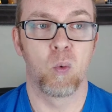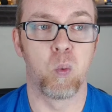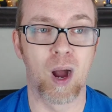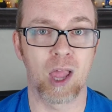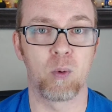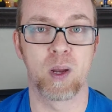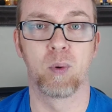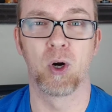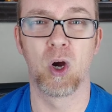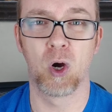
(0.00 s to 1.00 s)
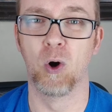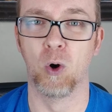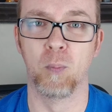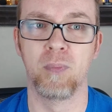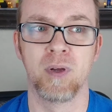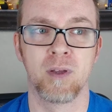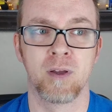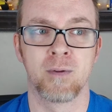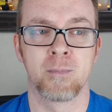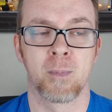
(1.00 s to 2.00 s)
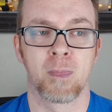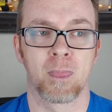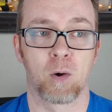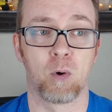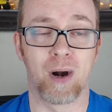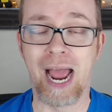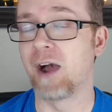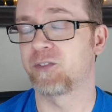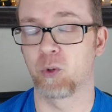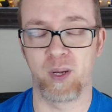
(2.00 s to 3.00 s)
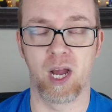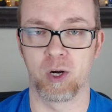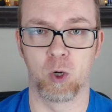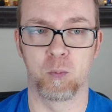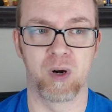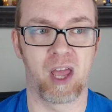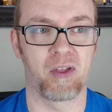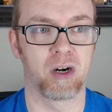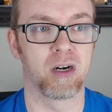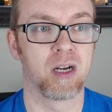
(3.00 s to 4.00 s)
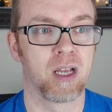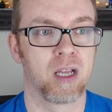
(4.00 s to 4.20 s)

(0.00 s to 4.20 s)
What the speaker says: while we were home, or after we got home rather,